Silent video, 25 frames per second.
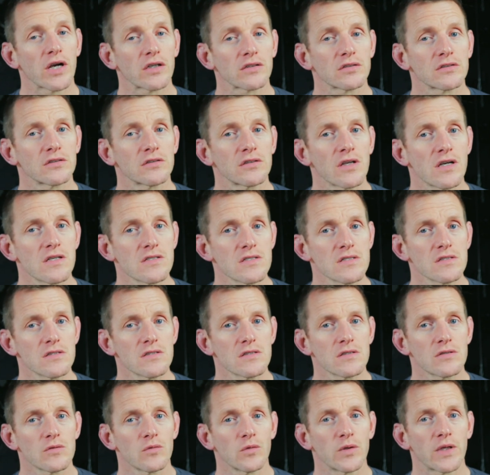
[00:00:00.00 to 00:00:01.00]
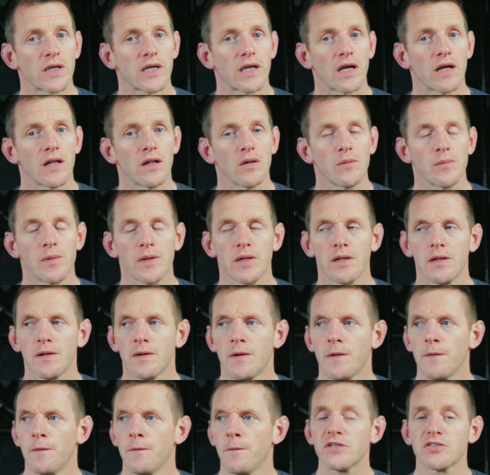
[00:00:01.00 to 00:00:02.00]
exercises with a
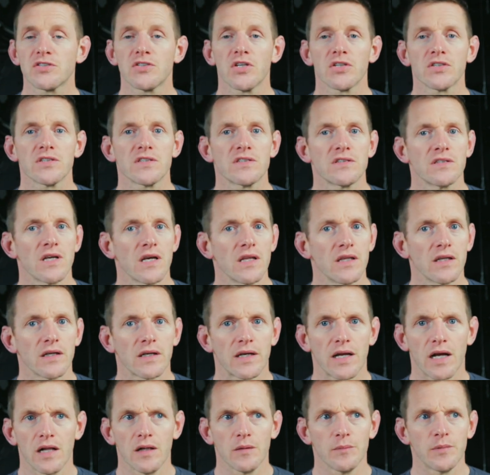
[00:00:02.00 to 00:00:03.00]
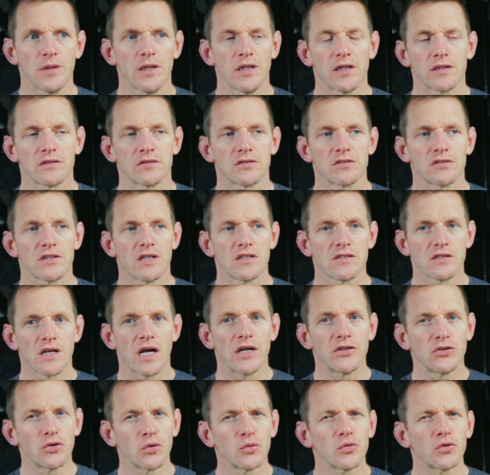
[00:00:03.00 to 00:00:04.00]
kettlebell. That's not to say that kettlebell exercise
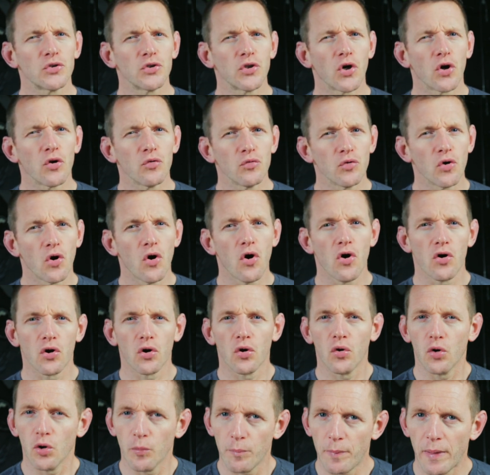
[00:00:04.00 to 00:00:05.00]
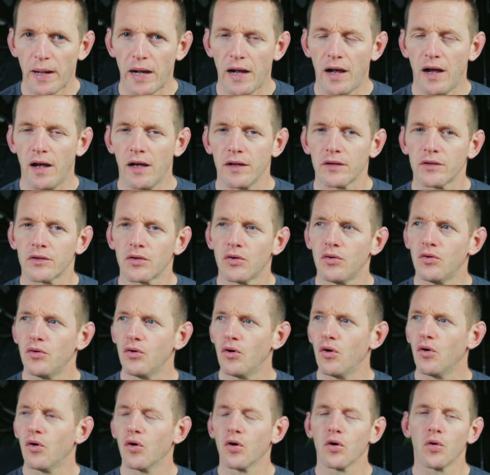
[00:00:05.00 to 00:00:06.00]
I don't do are wrong or bad
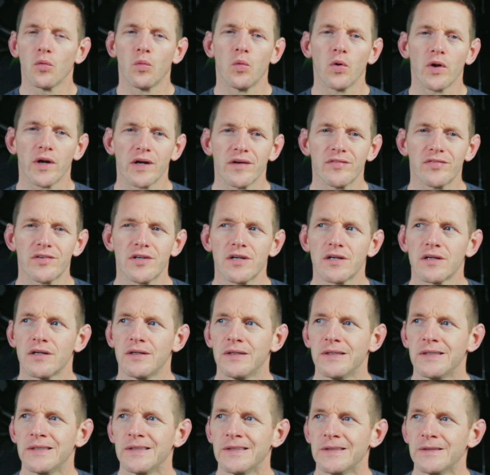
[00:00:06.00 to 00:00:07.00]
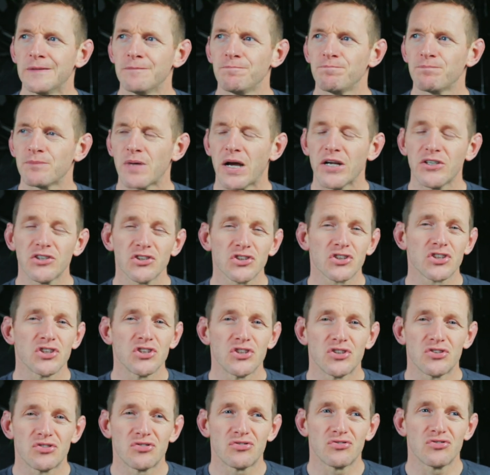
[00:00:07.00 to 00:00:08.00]
or whatever. I just
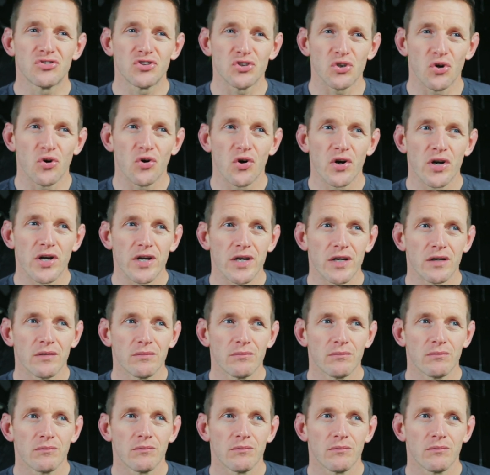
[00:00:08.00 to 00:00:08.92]
enjoy